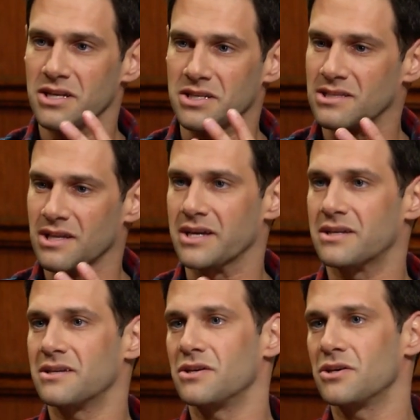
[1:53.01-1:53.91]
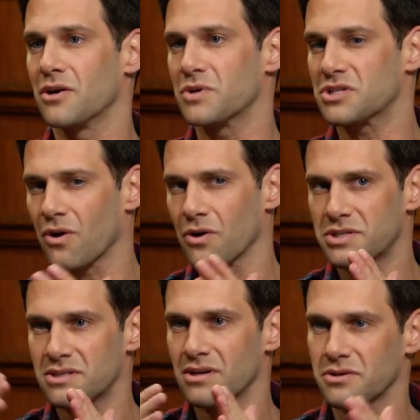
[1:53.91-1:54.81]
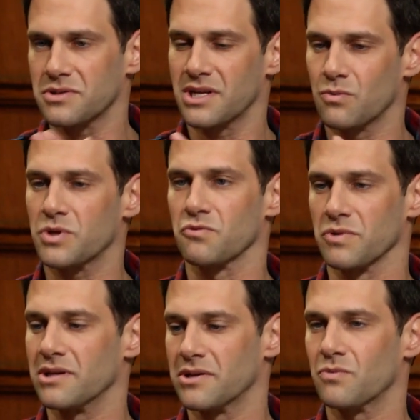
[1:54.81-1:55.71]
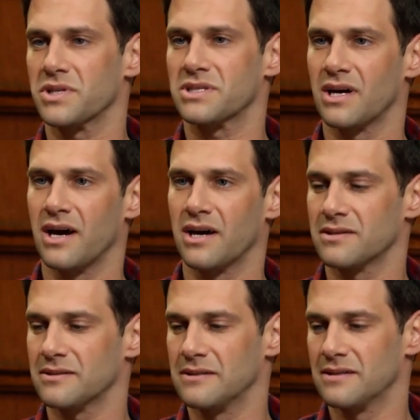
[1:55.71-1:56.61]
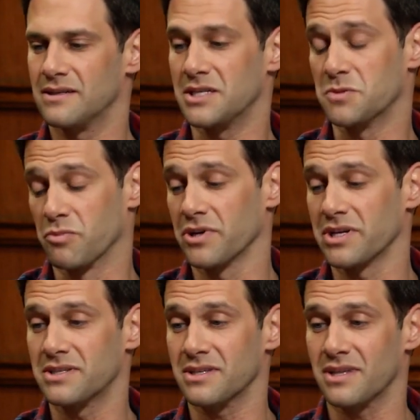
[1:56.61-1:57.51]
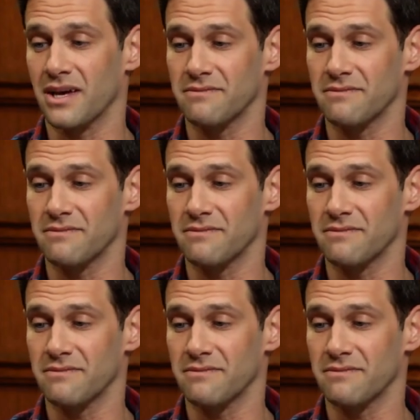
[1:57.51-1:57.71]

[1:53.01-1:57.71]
It's like, you know, it's hard to understand what's real and what's not. He's brilliant at that.